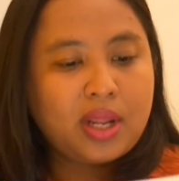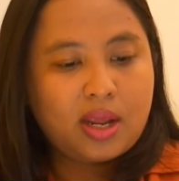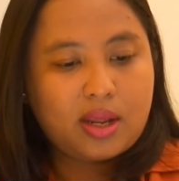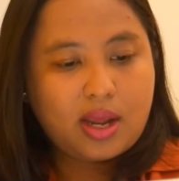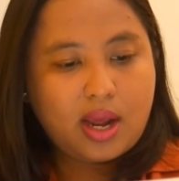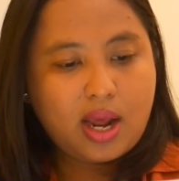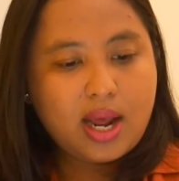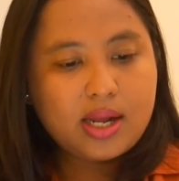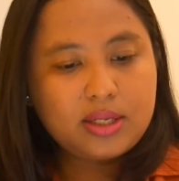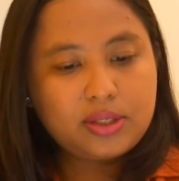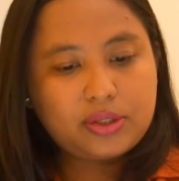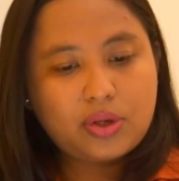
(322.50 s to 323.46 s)

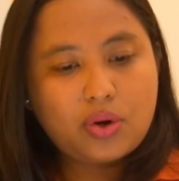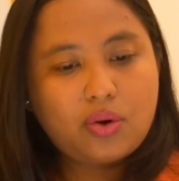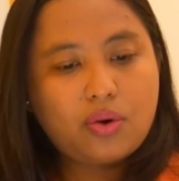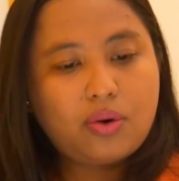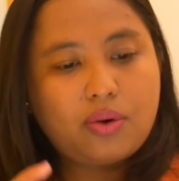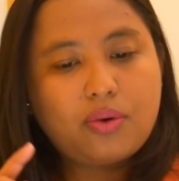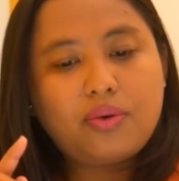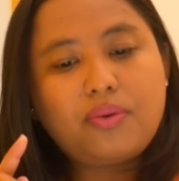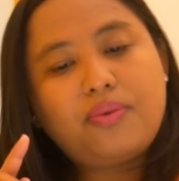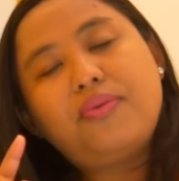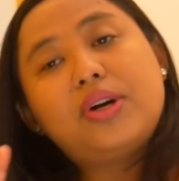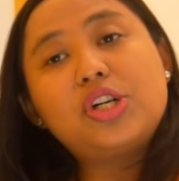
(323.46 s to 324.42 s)
Yeah, so
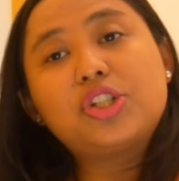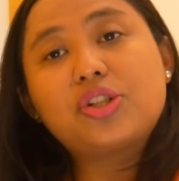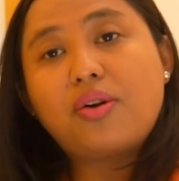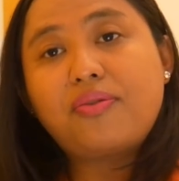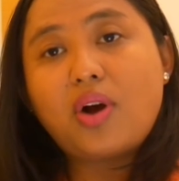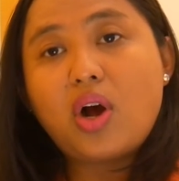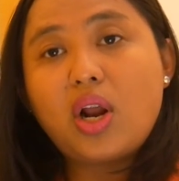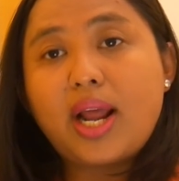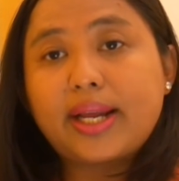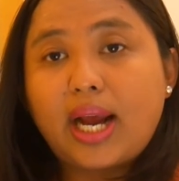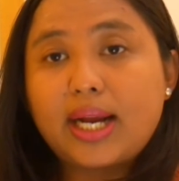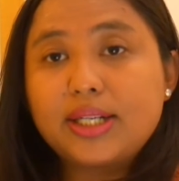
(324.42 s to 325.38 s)
first of all,
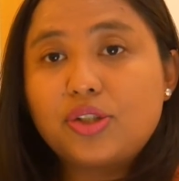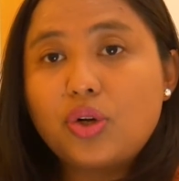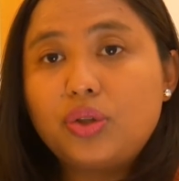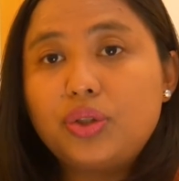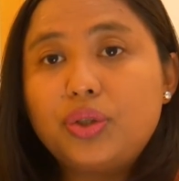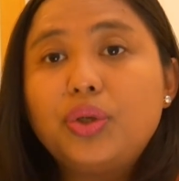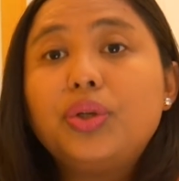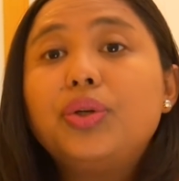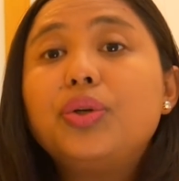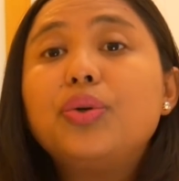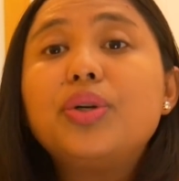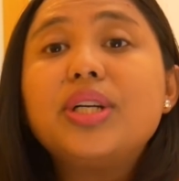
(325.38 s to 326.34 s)
like I told you,
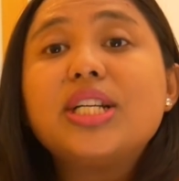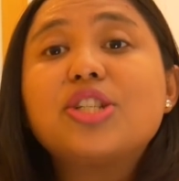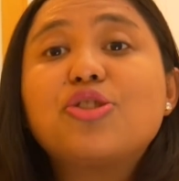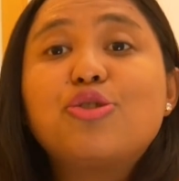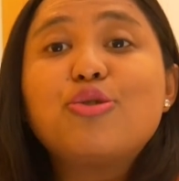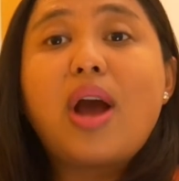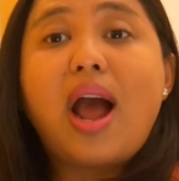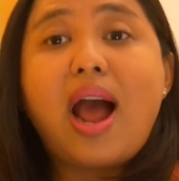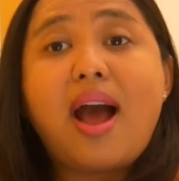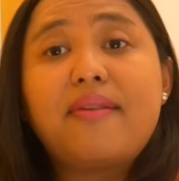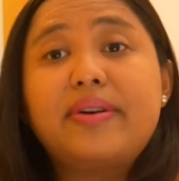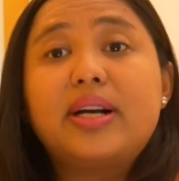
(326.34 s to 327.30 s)
you need to
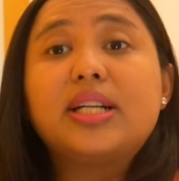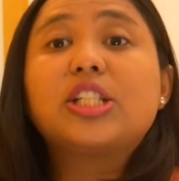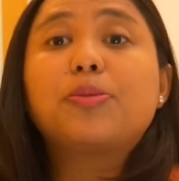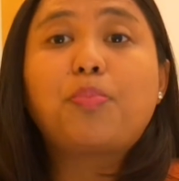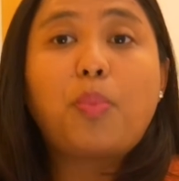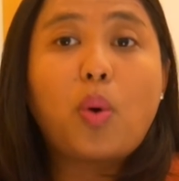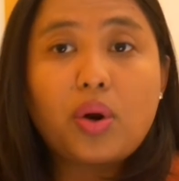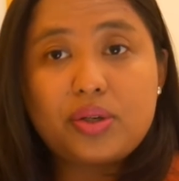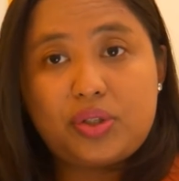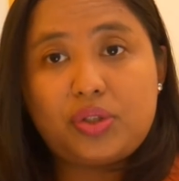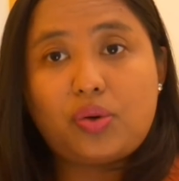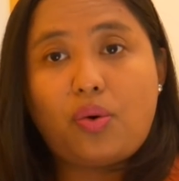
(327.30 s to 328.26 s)
have a
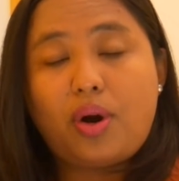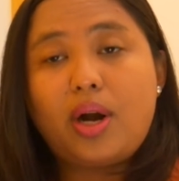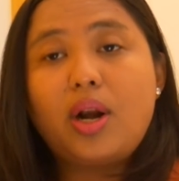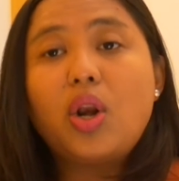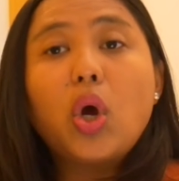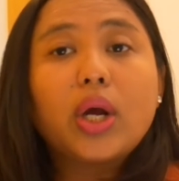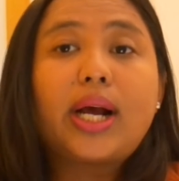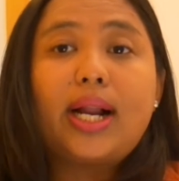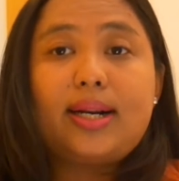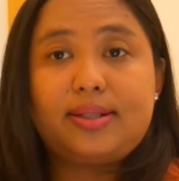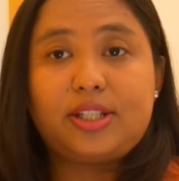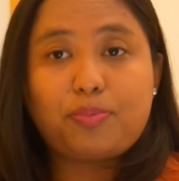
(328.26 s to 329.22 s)
sponsor,
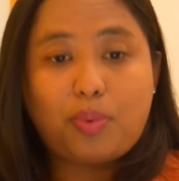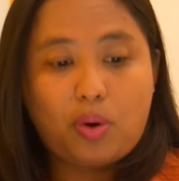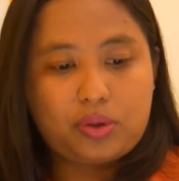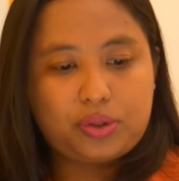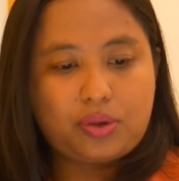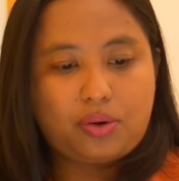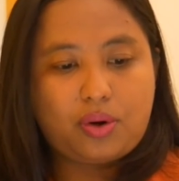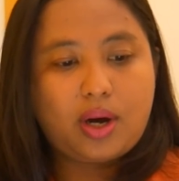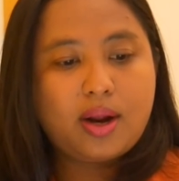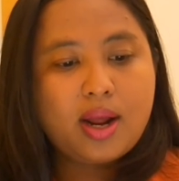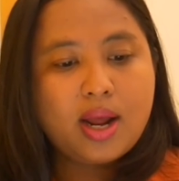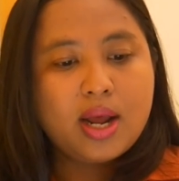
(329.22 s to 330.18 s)
local sponsor.
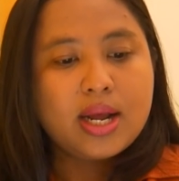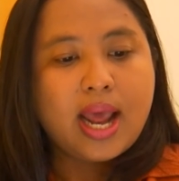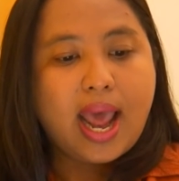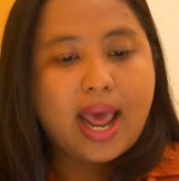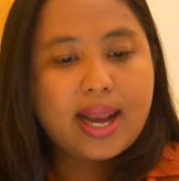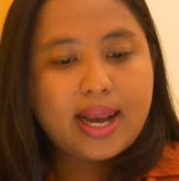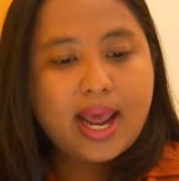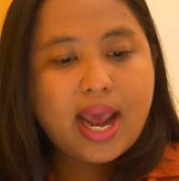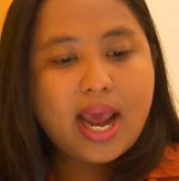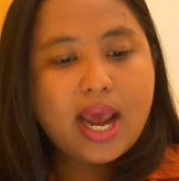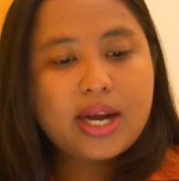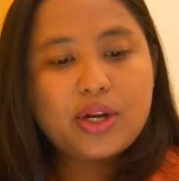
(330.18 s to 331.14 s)
And
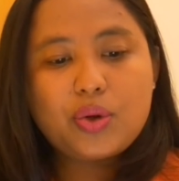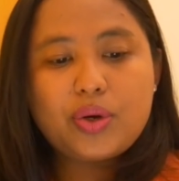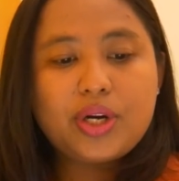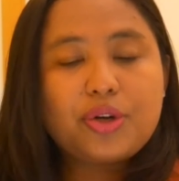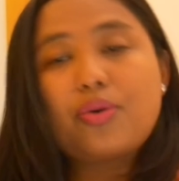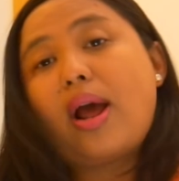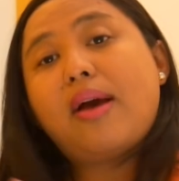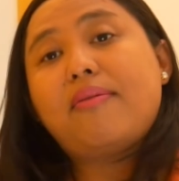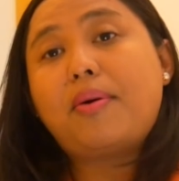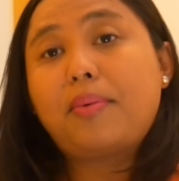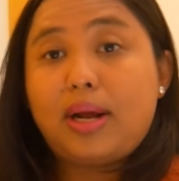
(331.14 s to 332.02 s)
then you need to have of